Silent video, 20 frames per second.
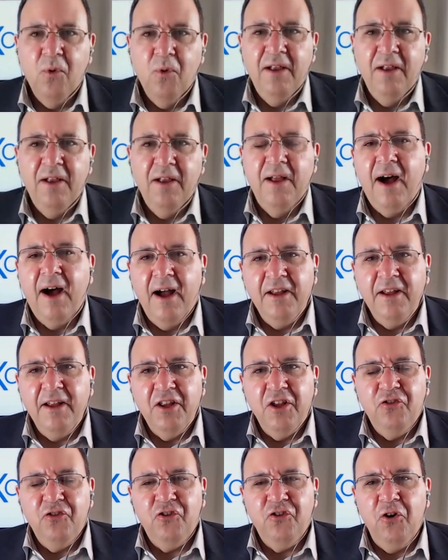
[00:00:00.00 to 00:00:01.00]
uh,
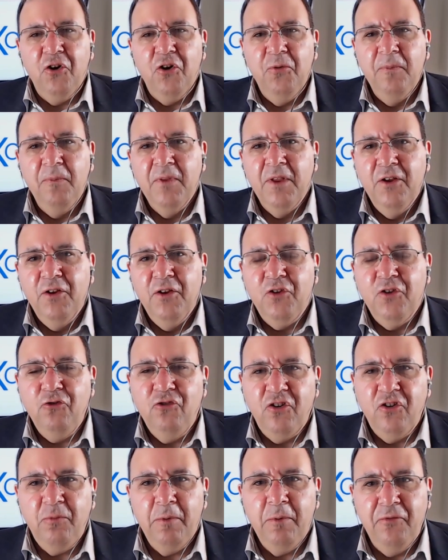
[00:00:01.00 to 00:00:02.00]
so so just
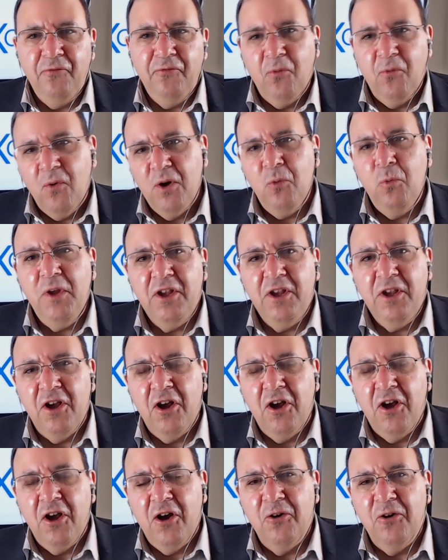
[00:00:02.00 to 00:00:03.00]
before we
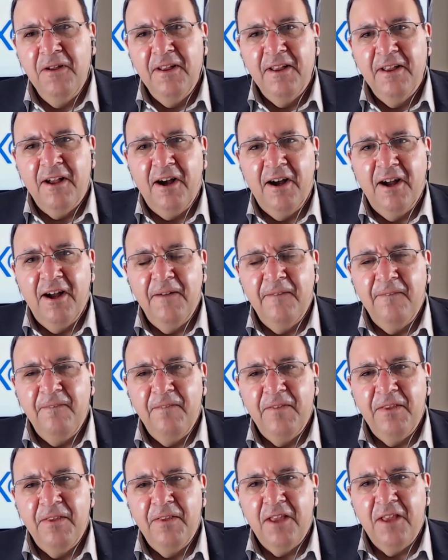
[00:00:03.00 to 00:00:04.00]
go, uh,
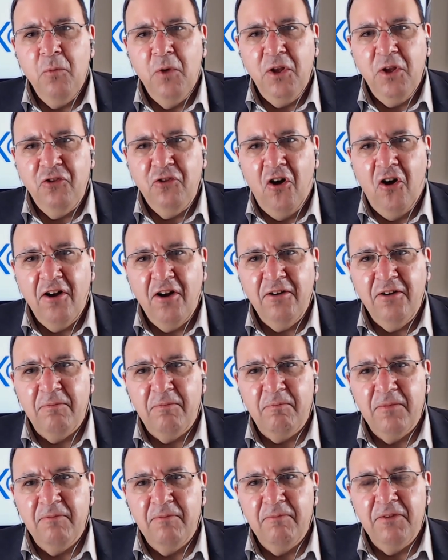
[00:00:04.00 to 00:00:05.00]
can we talk
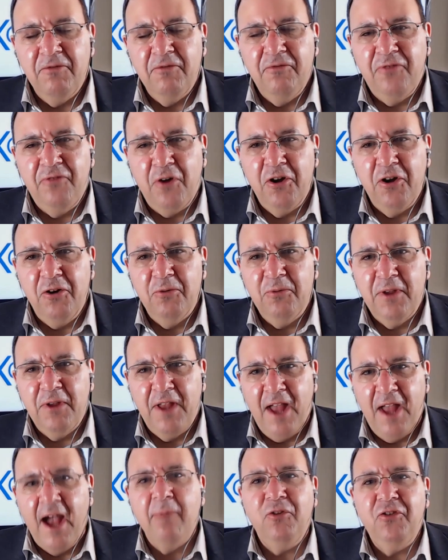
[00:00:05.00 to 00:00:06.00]
photo
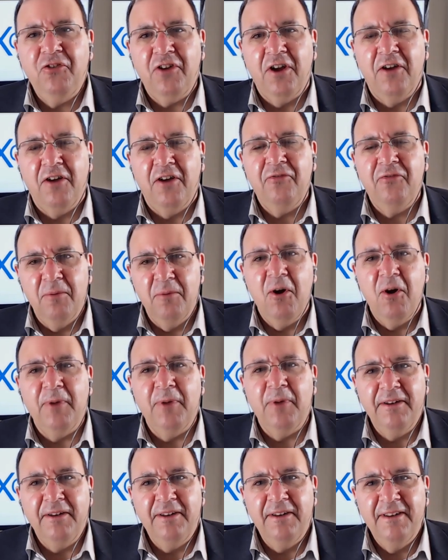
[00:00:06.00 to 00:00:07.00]
camera stuff for a moment?
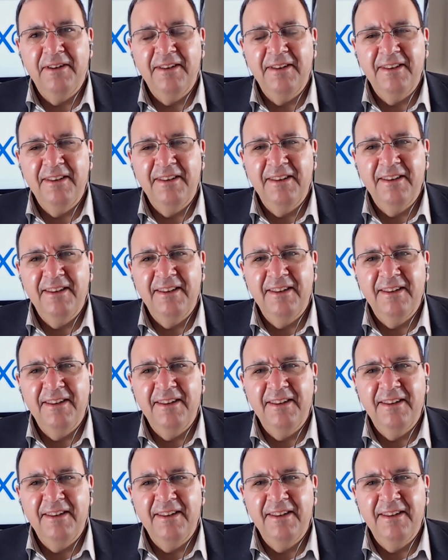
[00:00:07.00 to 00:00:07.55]
Sure.